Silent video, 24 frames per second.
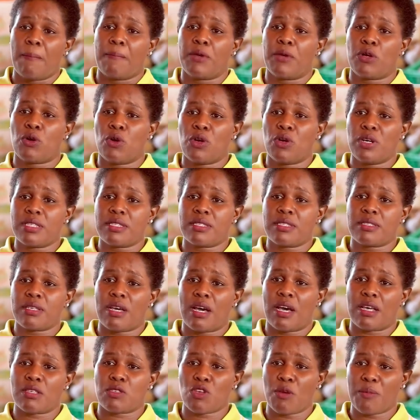because
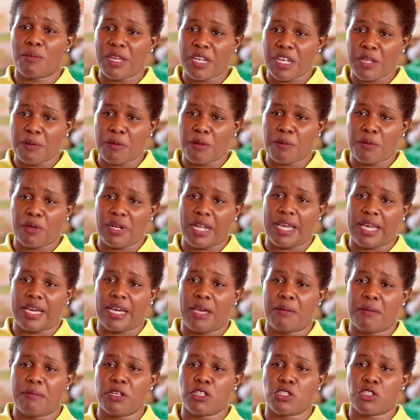so many people,
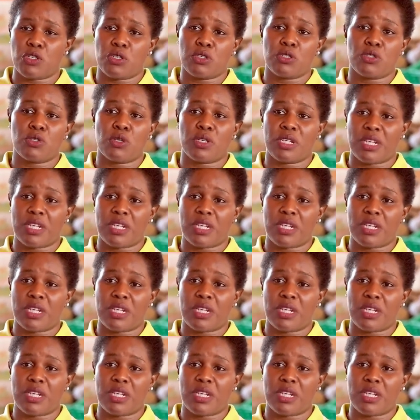like I mentioned,